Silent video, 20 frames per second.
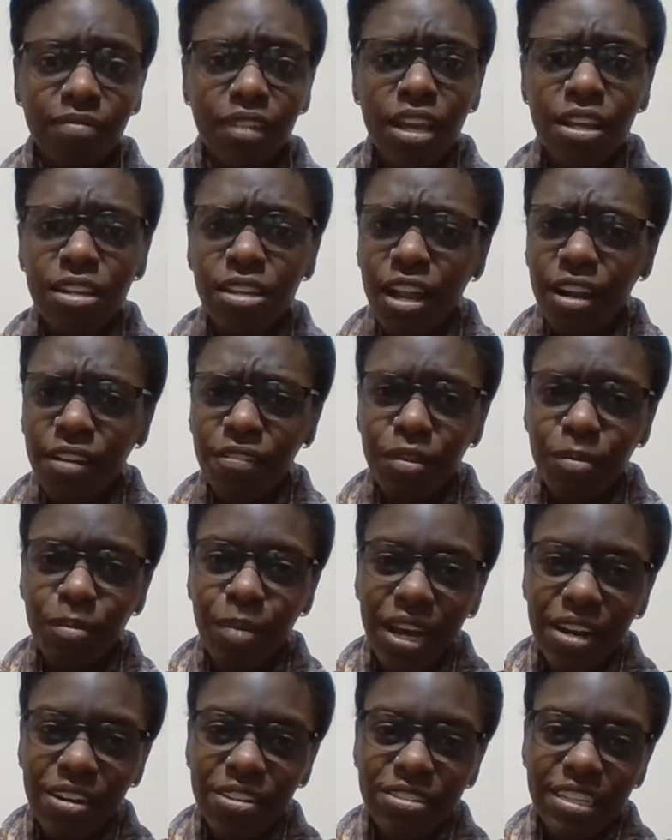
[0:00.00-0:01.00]
a lot of the
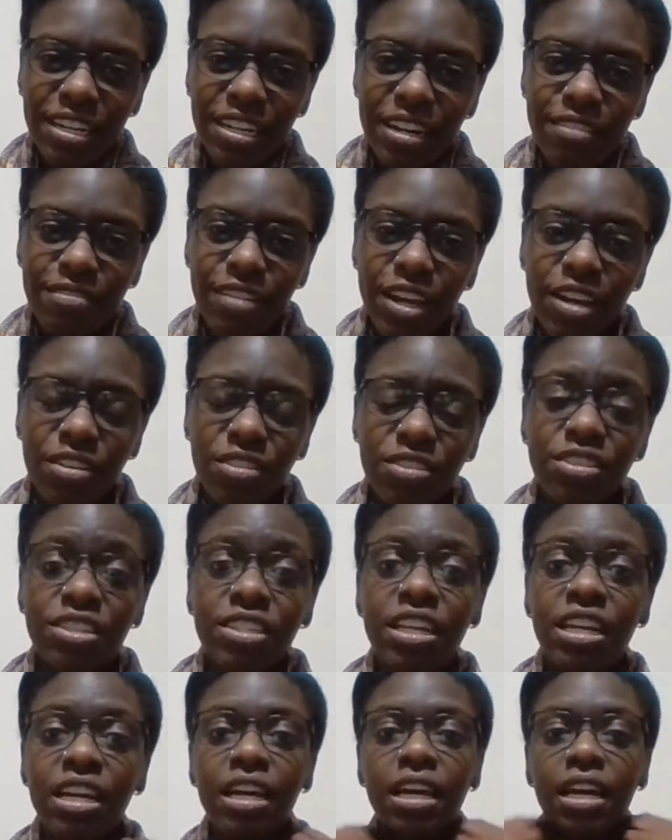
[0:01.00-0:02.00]
patterns that I found
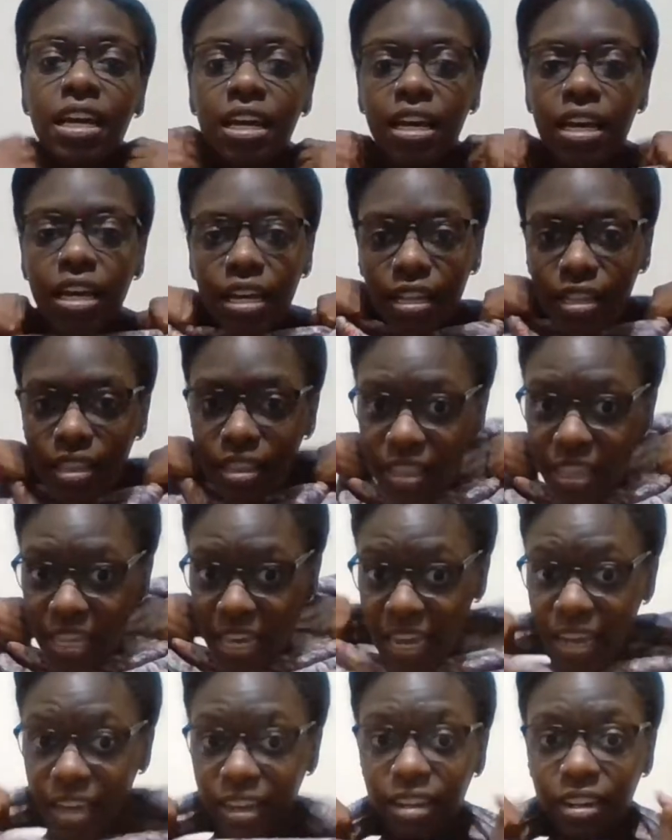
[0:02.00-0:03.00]

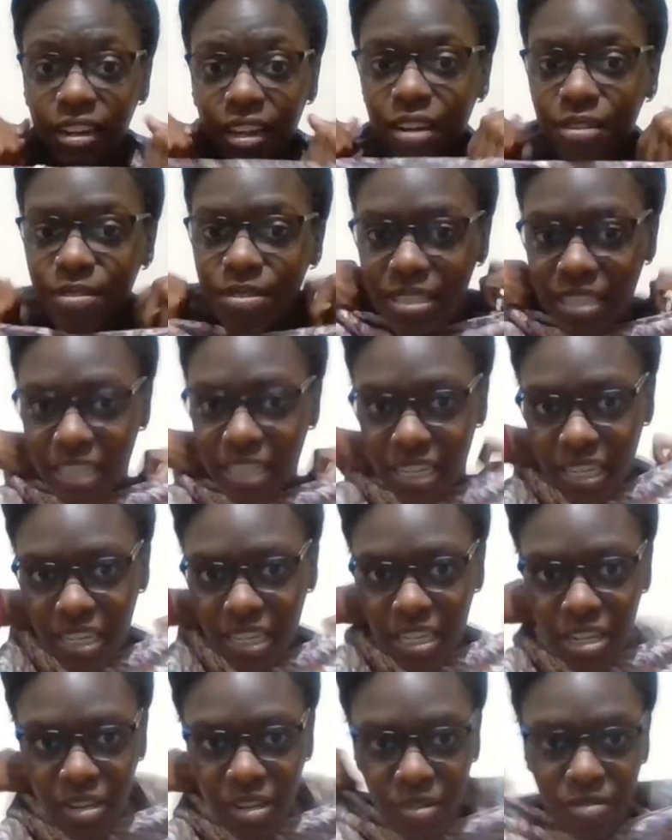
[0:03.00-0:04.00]
that I was like,
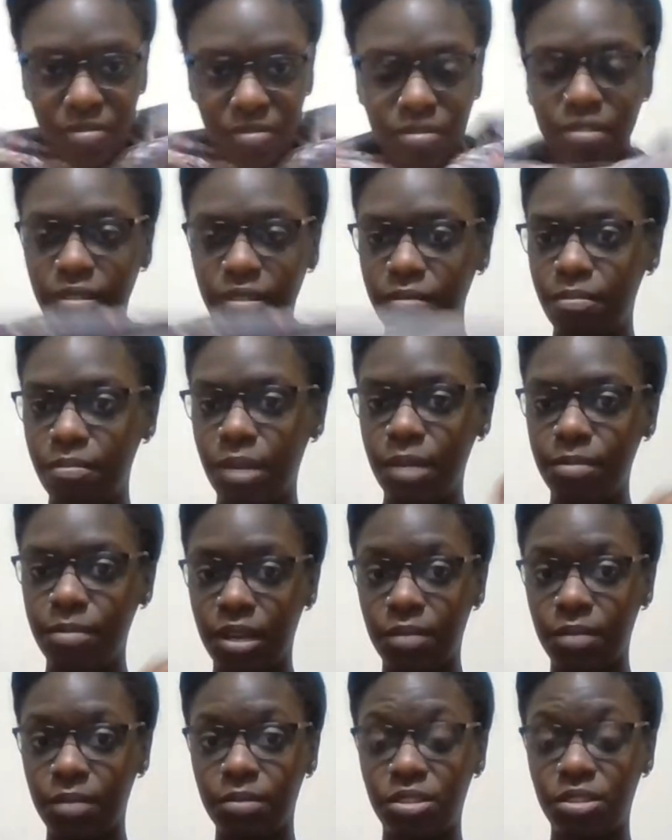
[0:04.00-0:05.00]
you know, maybe
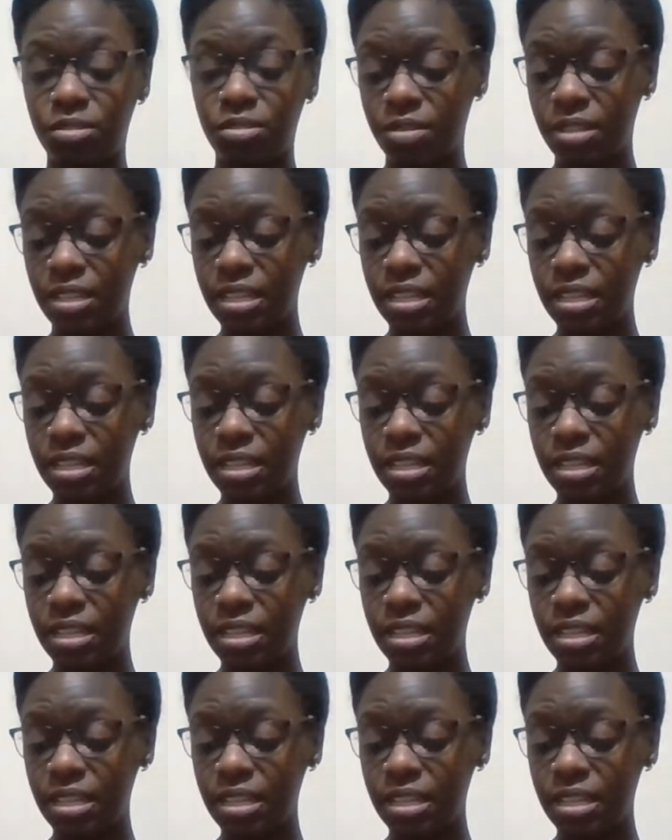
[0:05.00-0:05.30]
I would do